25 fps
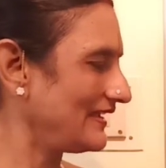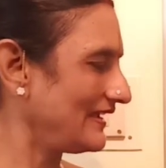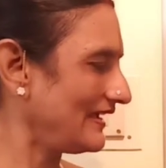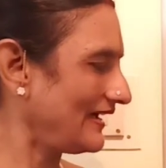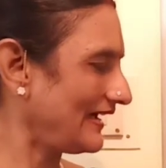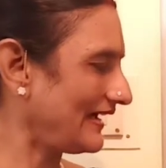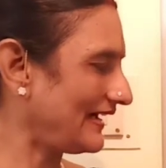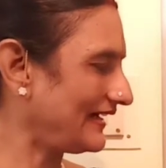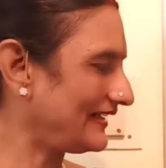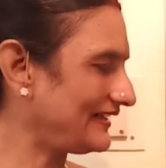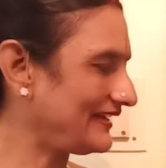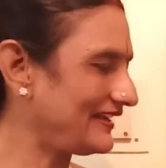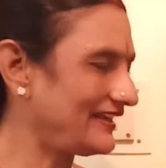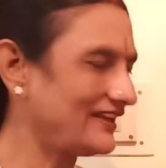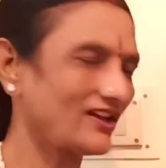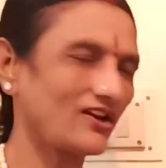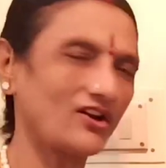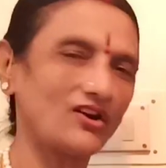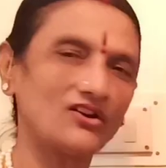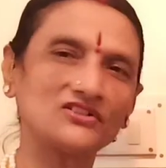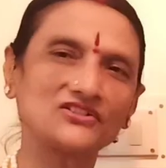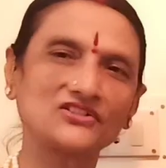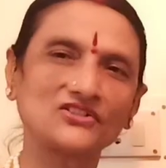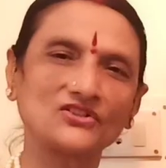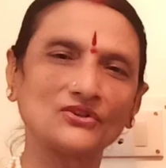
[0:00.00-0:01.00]
and here
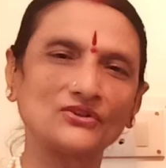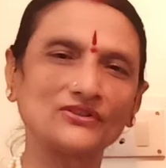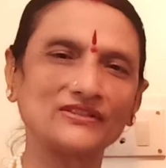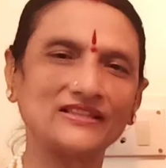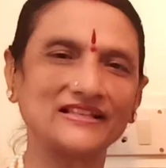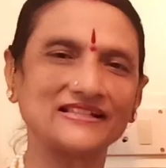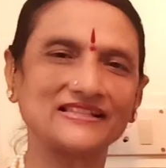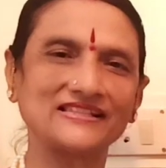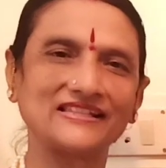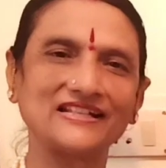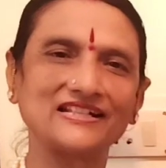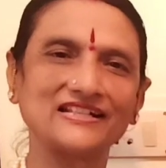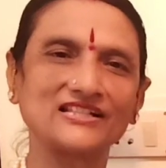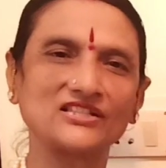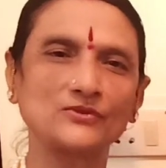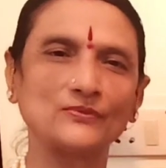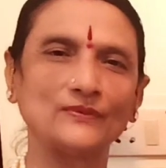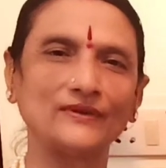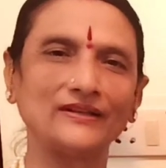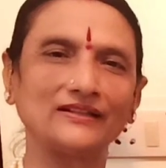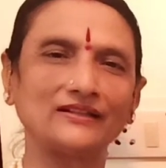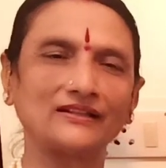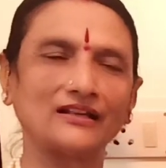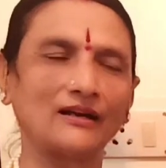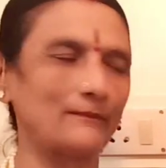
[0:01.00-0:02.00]
also the 6
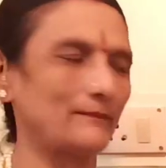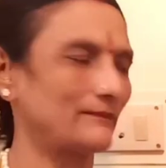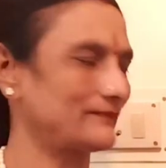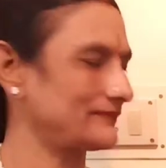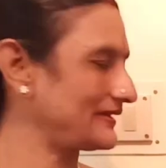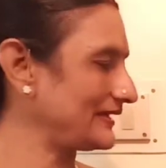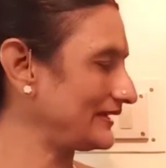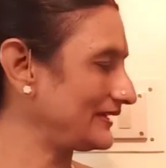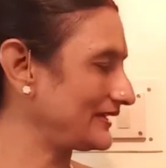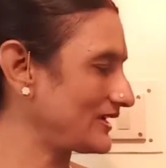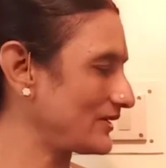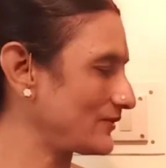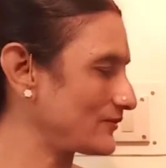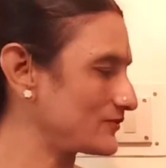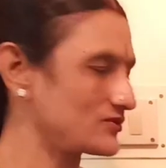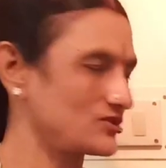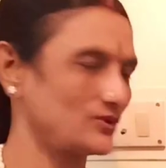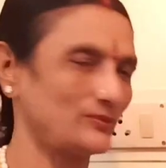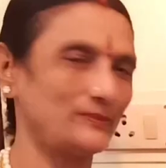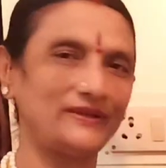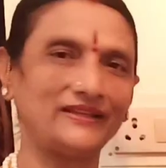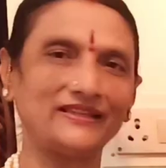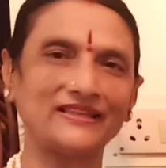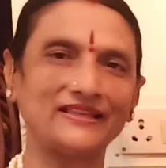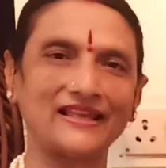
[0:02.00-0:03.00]
will turn out
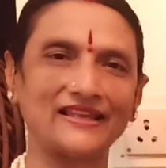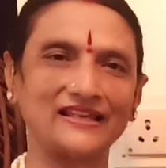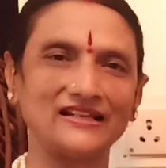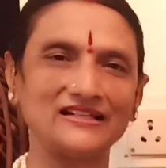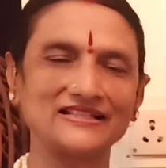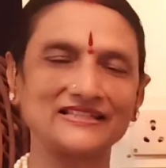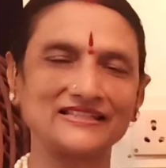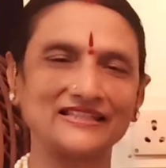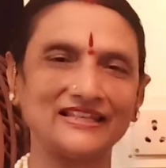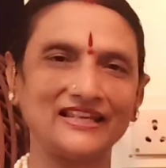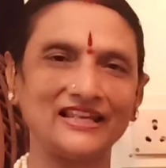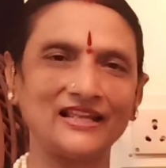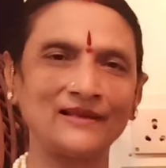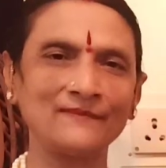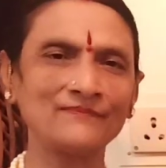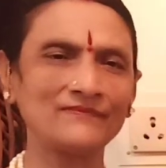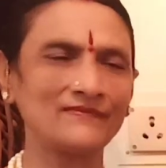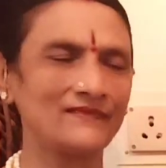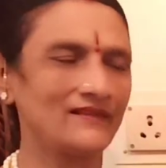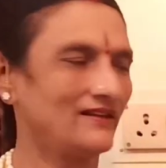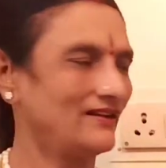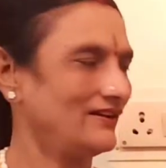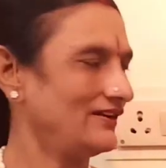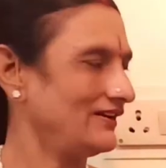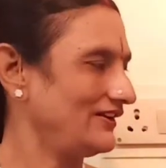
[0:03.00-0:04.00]
to be the
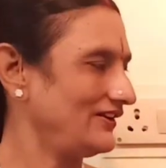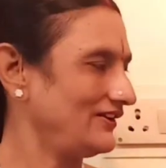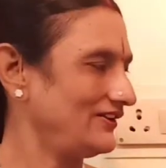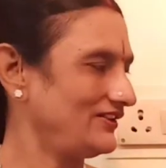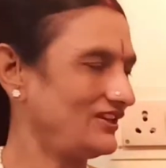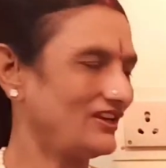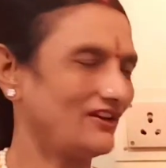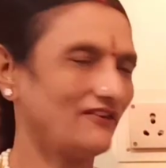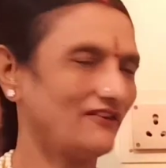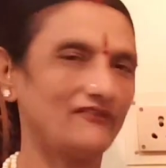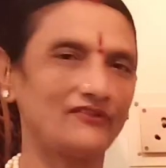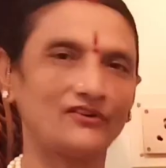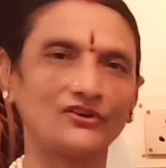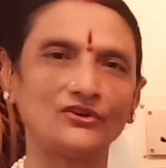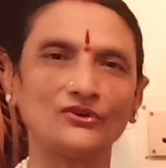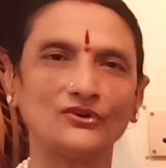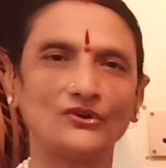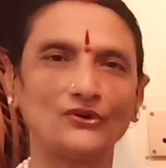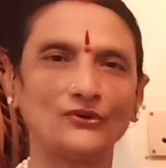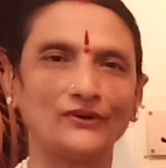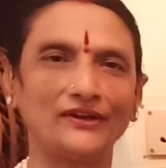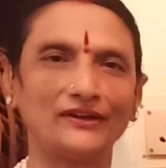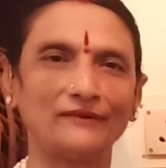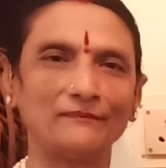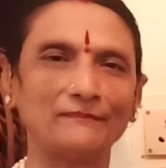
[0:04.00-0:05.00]
LCM. We have to
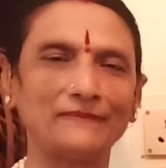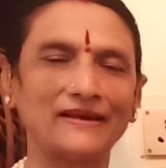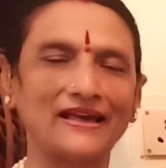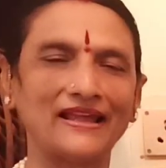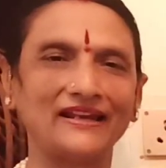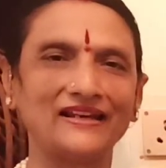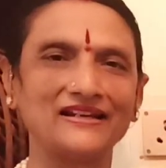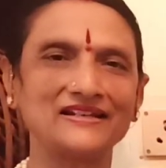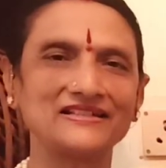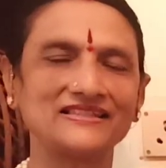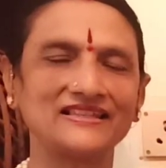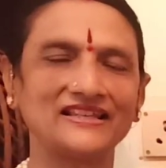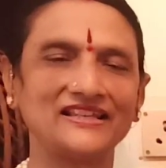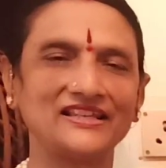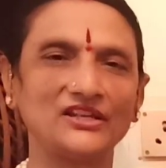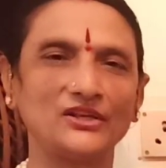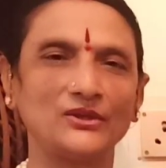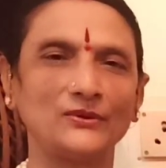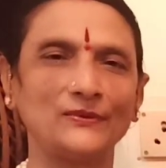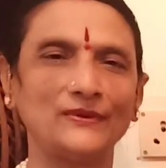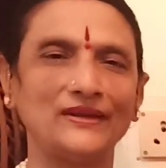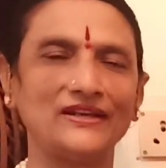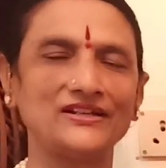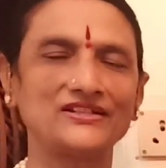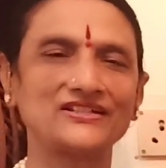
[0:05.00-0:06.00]
do it, balance the
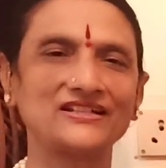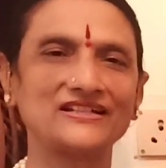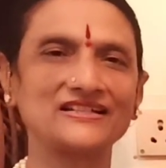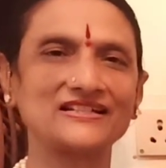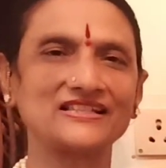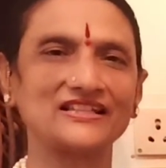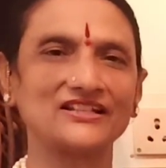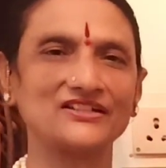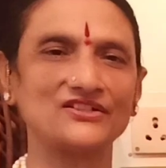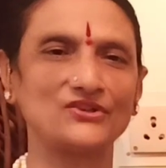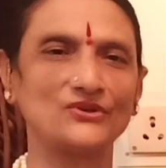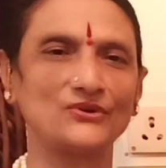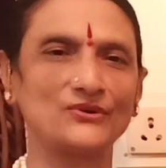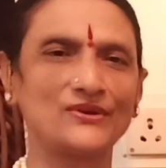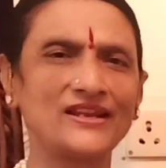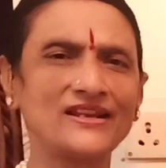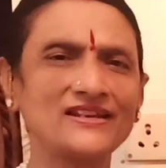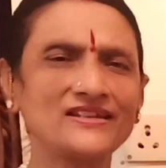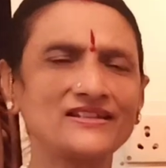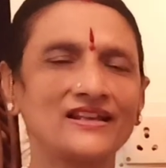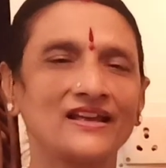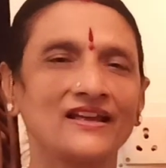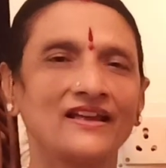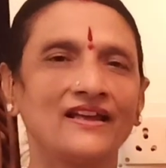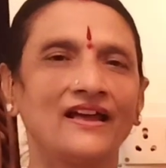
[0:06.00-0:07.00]
equations and do
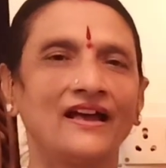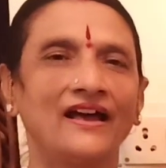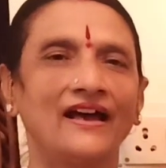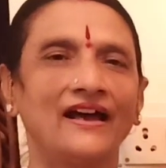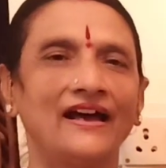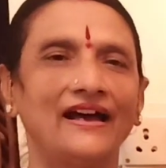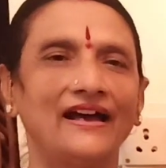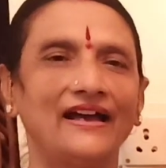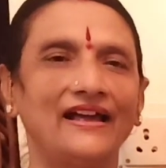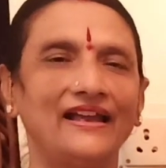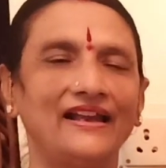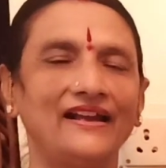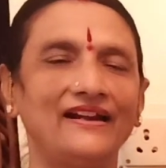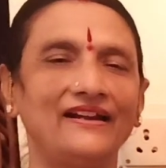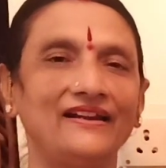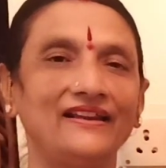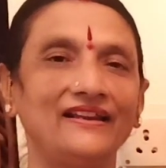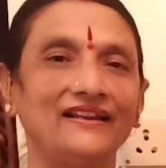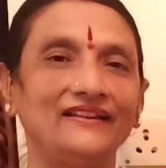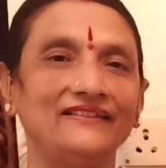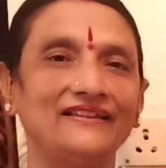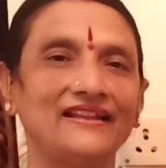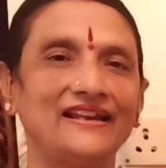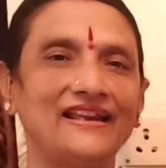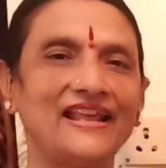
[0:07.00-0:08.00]
it. And
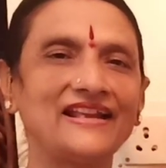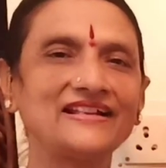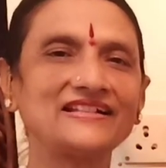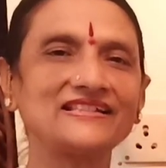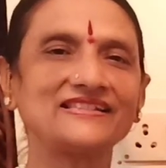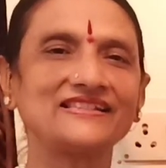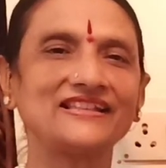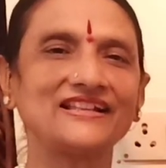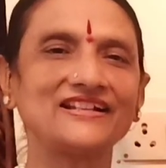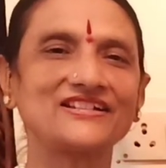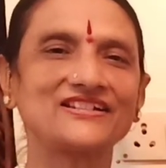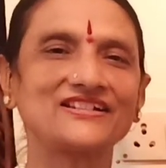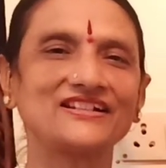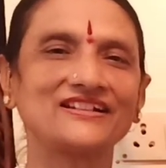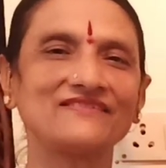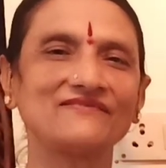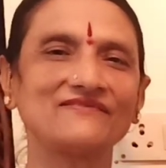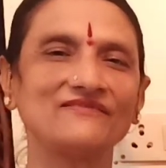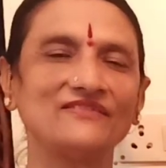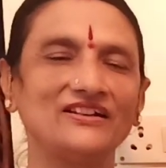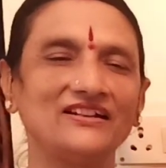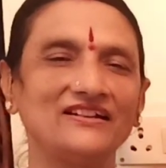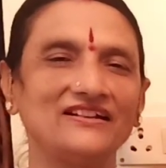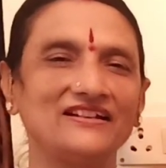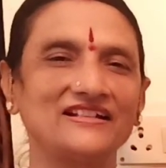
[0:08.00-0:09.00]
in the next
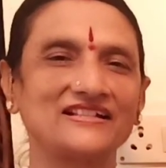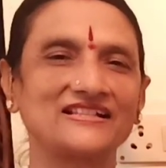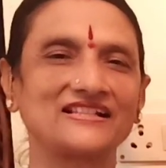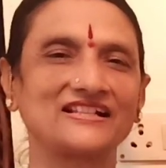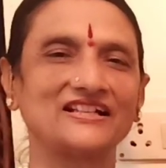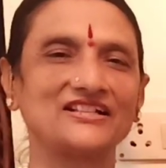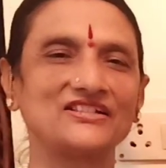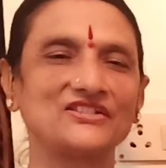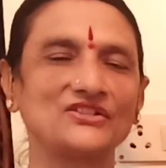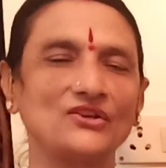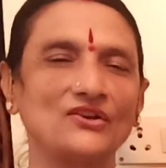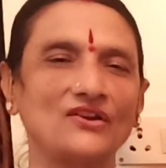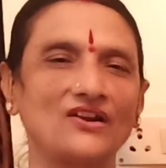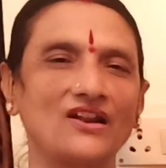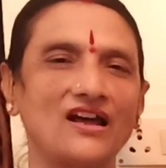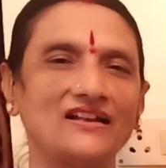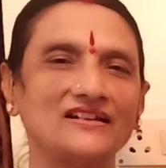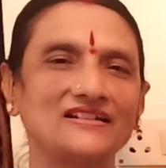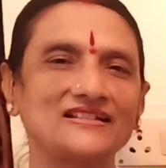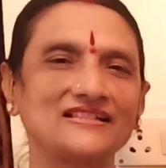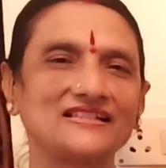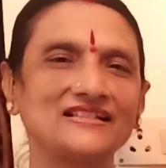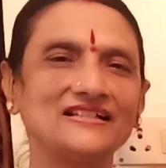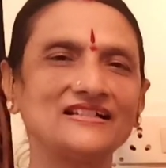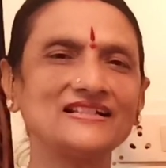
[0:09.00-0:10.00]
session, we'll discuss your
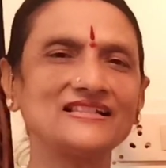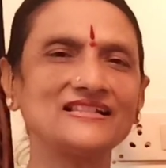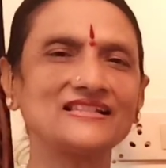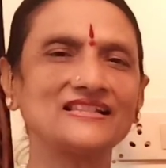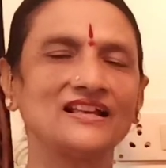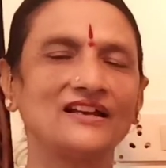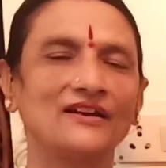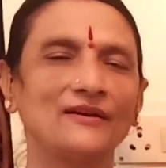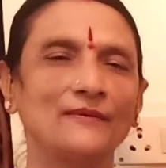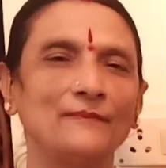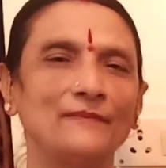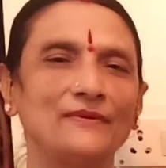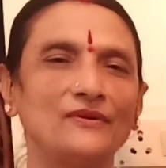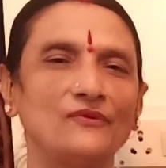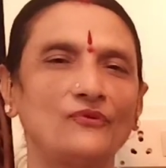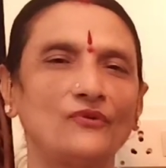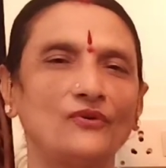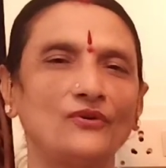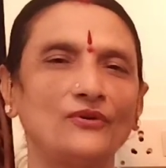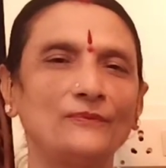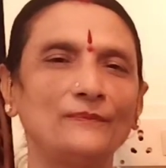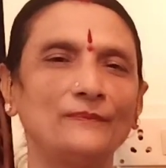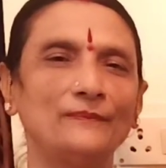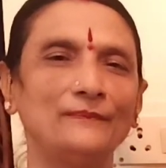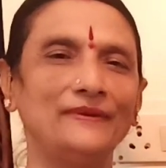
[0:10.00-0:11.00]
answers
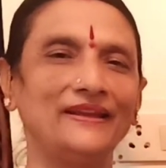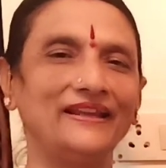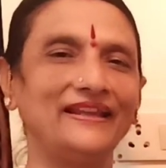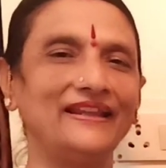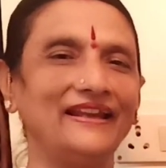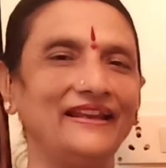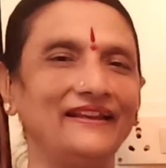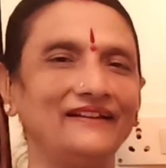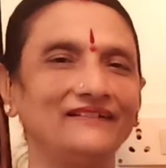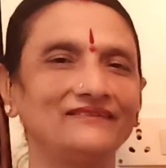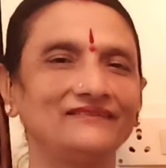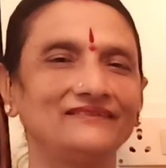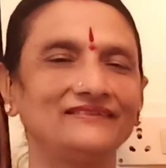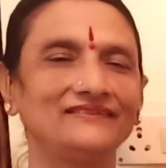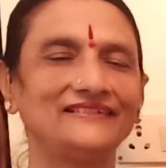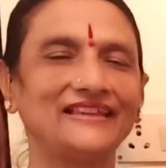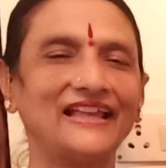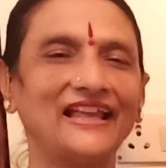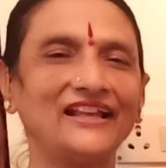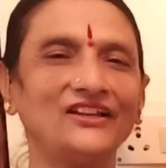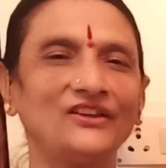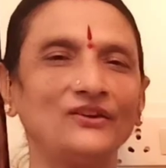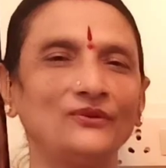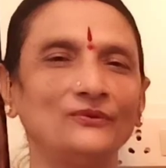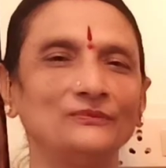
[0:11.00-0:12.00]
before beginning.
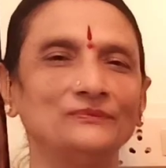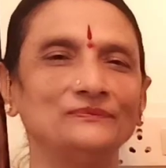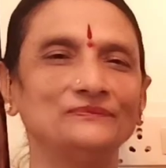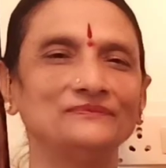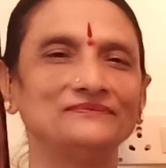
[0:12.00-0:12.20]
Thank you.